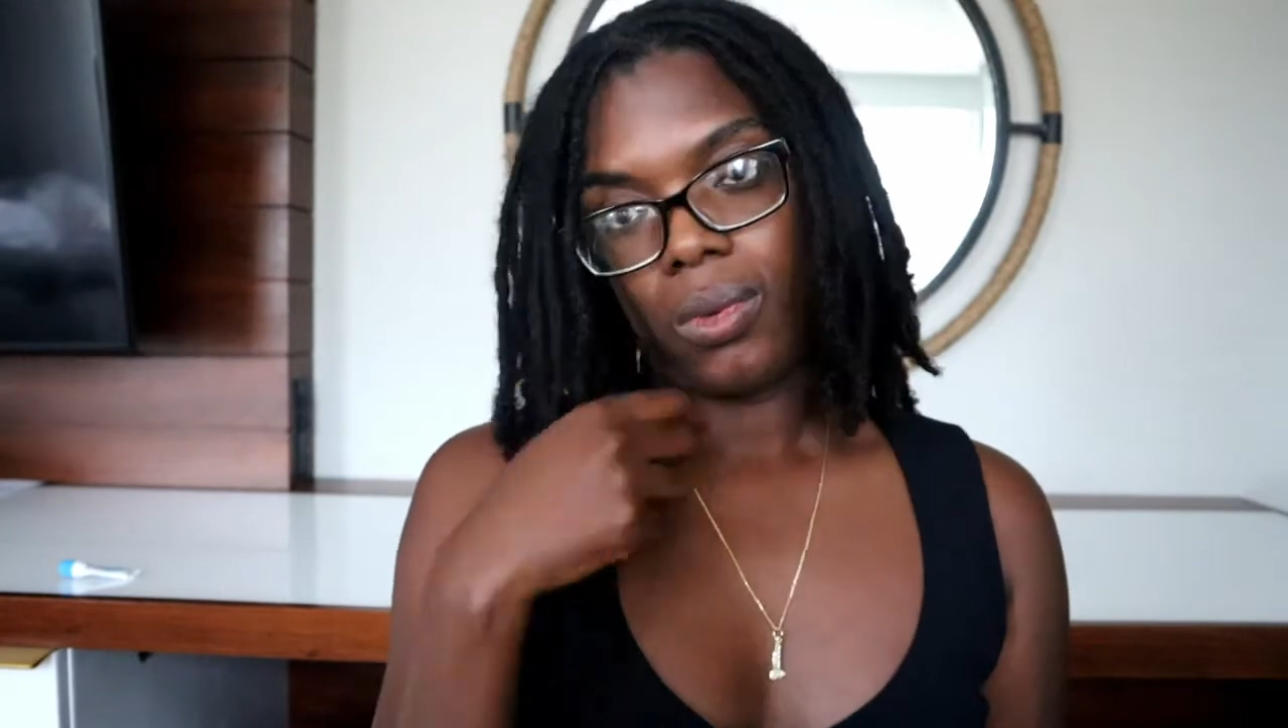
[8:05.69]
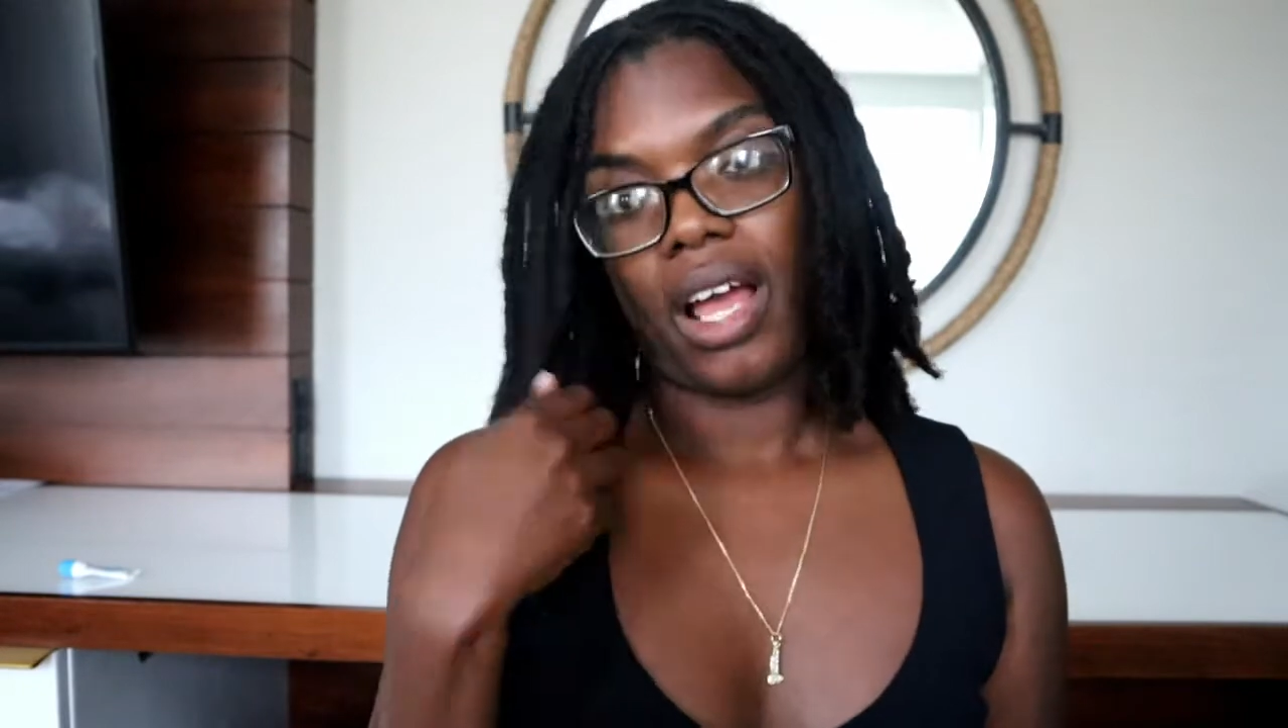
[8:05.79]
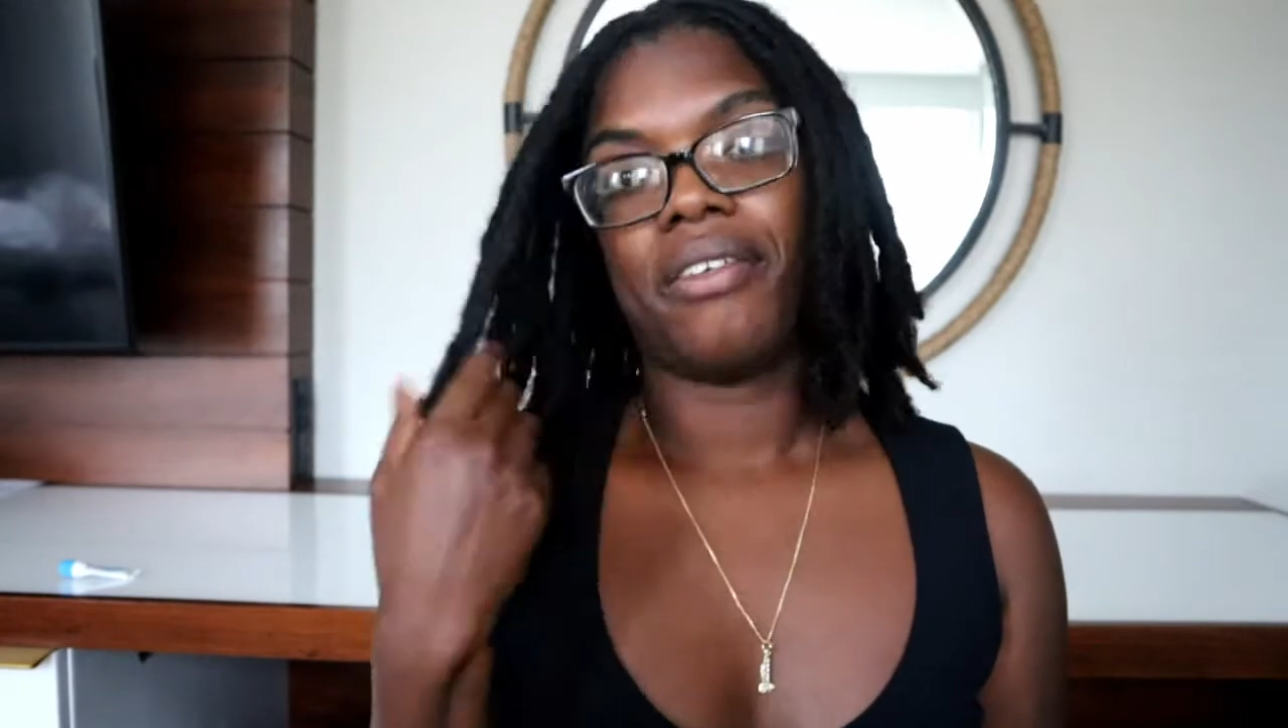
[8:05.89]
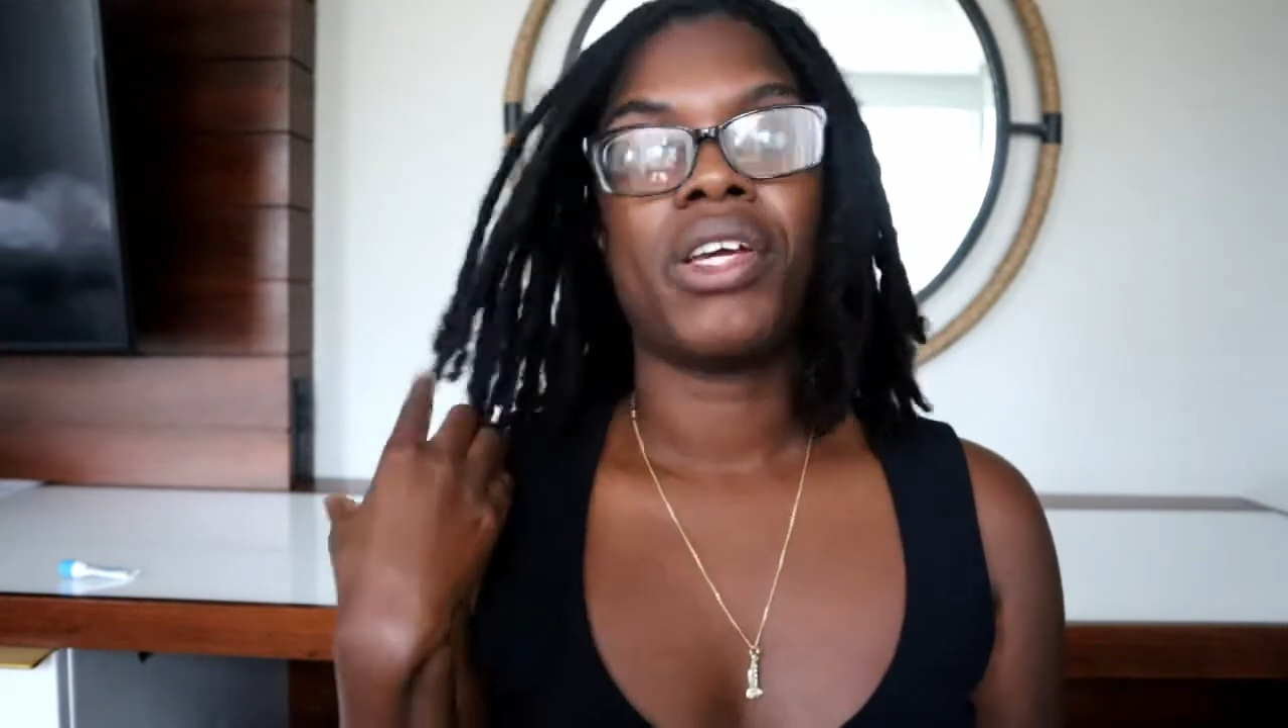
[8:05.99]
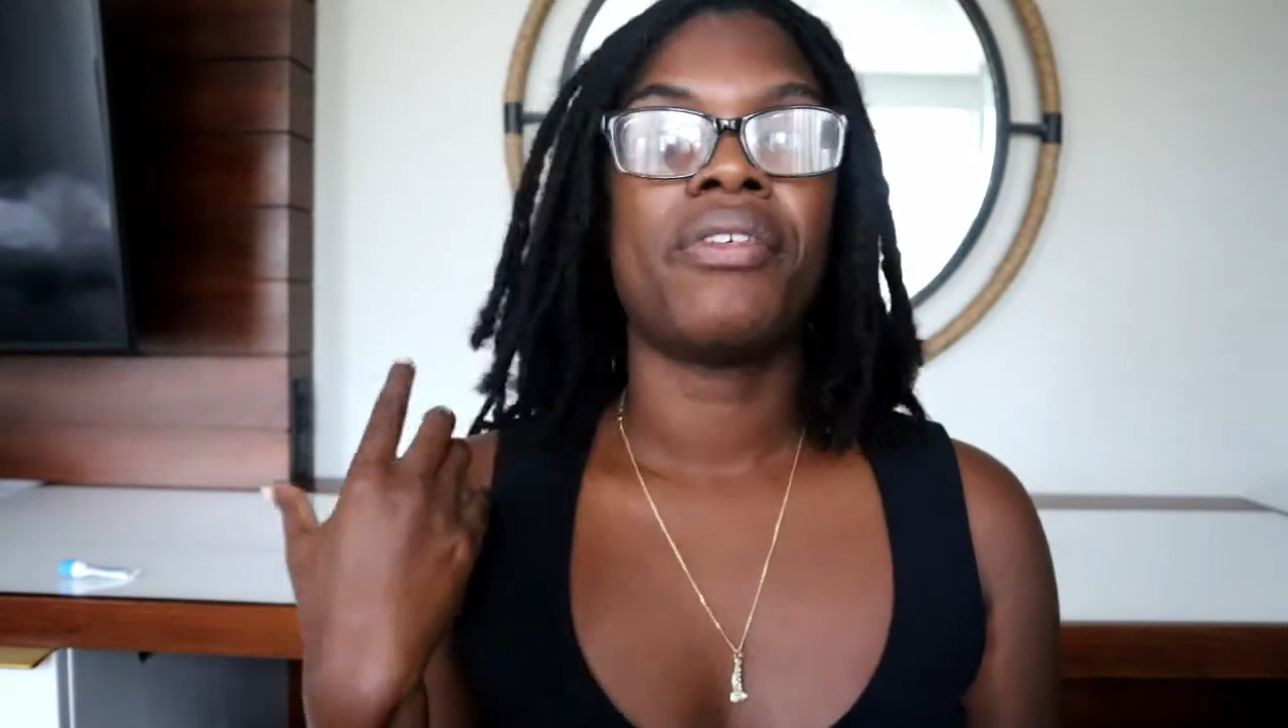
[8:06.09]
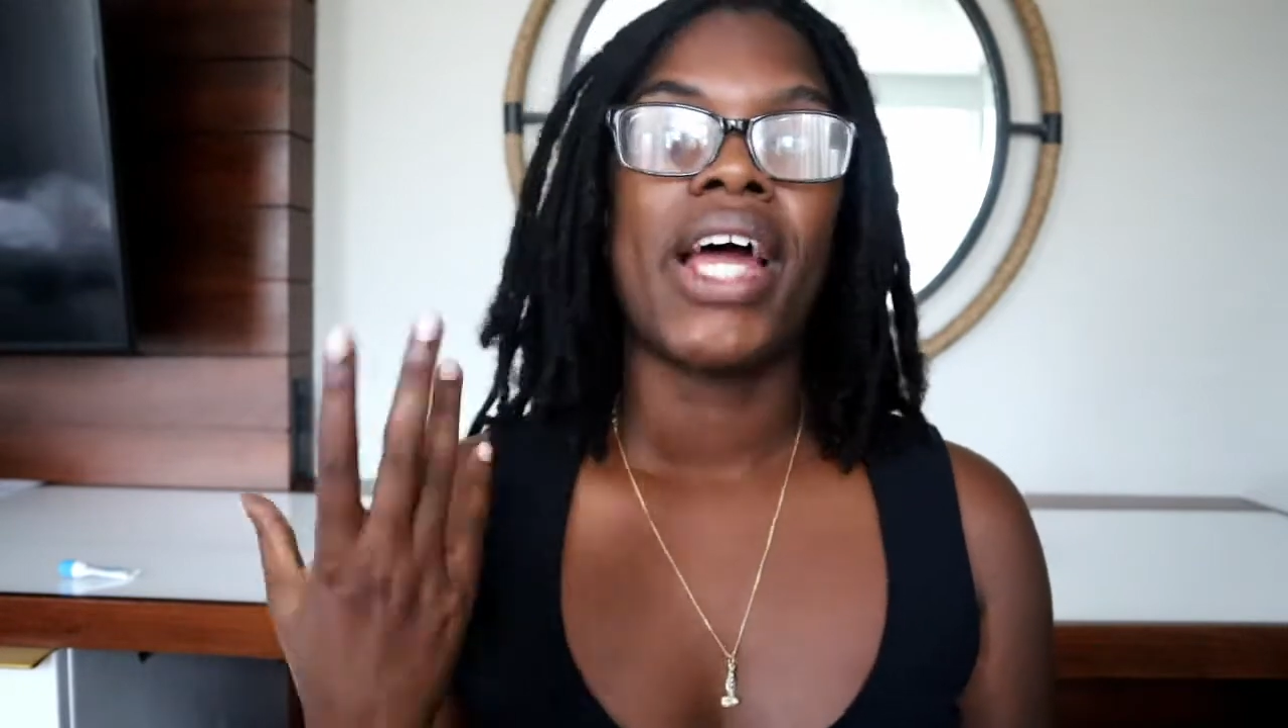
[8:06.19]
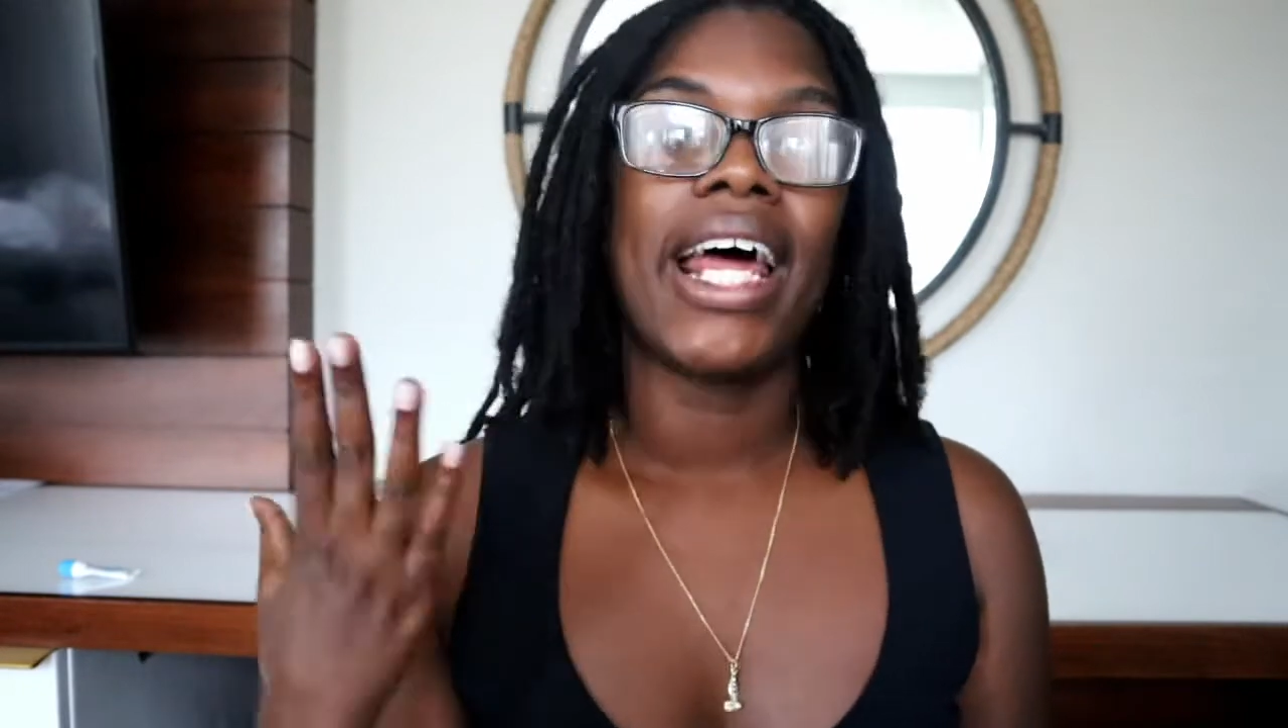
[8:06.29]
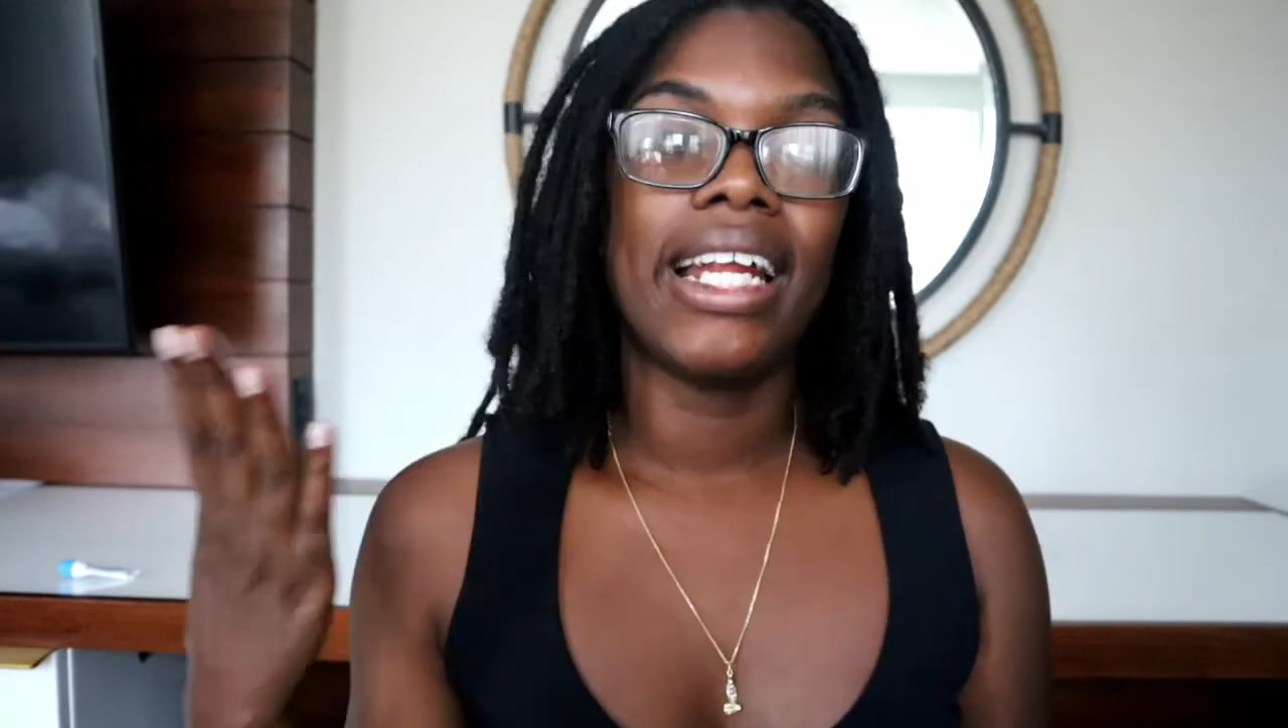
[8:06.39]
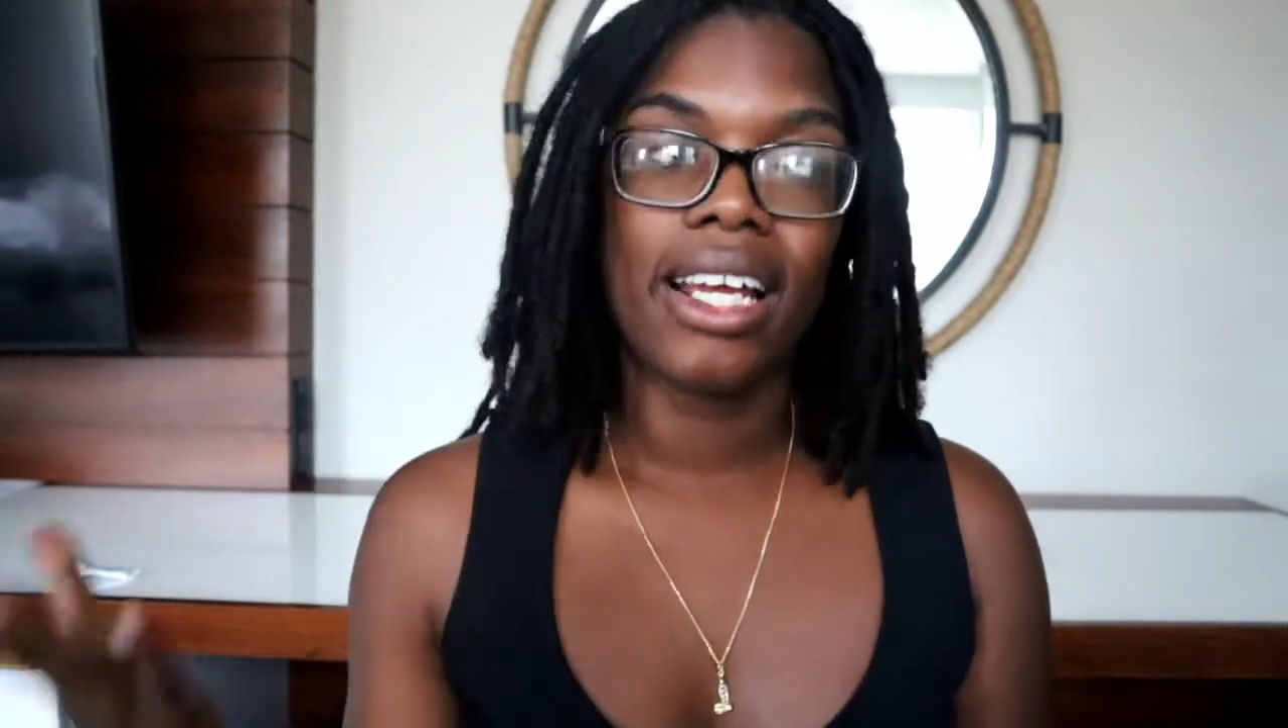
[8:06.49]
have you ever had an